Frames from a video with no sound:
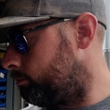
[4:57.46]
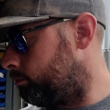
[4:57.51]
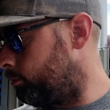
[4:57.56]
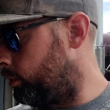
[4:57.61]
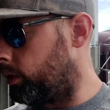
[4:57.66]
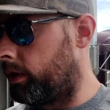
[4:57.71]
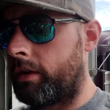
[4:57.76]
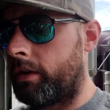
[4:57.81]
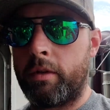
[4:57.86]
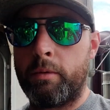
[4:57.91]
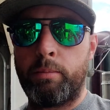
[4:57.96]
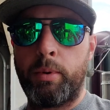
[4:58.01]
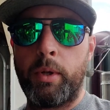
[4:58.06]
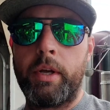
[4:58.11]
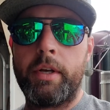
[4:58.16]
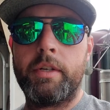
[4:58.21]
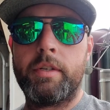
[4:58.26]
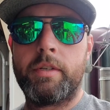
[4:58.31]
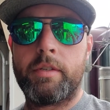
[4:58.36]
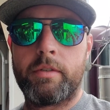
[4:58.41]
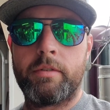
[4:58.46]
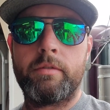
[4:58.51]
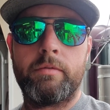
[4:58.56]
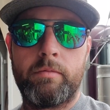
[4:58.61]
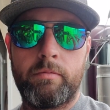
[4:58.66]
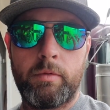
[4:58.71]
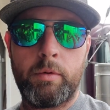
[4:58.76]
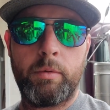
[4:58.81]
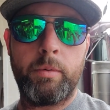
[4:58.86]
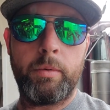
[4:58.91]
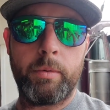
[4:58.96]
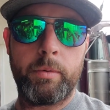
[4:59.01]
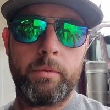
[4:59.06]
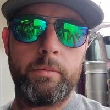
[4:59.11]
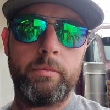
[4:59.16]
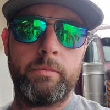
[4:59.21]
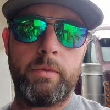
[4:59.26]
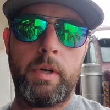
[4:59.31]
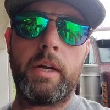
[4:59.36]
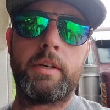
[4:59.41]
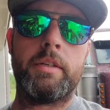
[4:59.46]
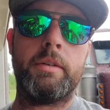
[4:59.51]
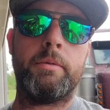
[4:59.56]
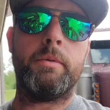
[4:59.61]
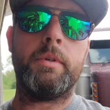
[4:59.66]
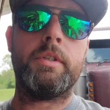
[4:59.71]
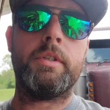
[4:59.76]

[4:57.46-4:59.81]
pull into the place where we were, actually we